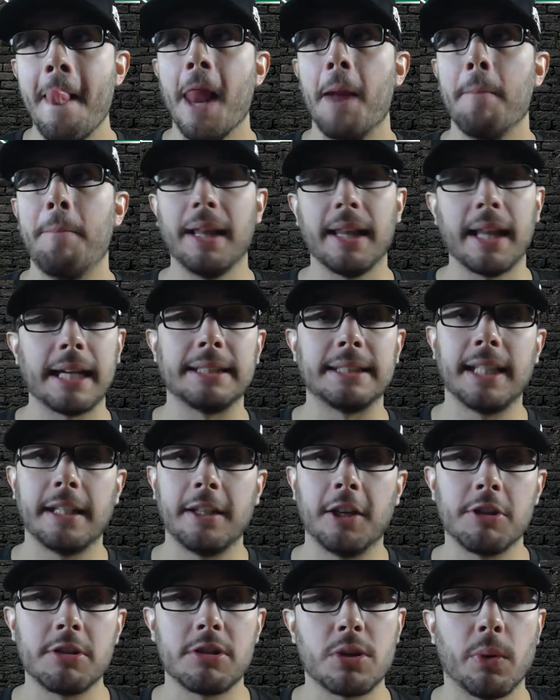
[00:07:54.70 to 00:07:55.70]
But like I said,
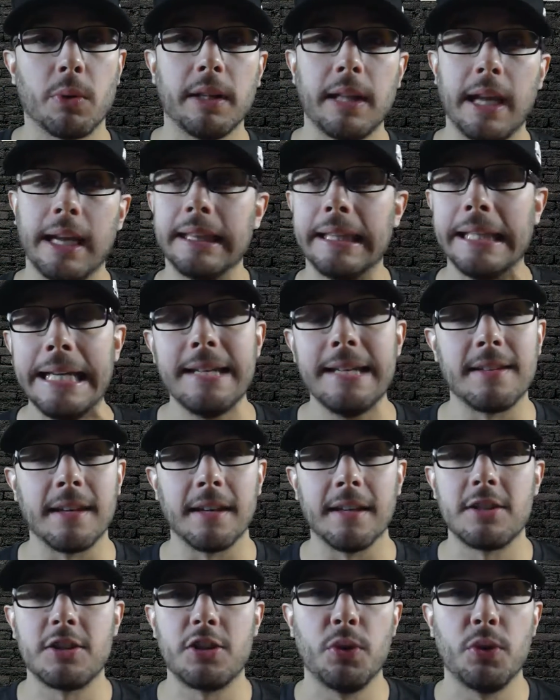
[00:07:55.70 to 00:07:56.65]
her storyline leads us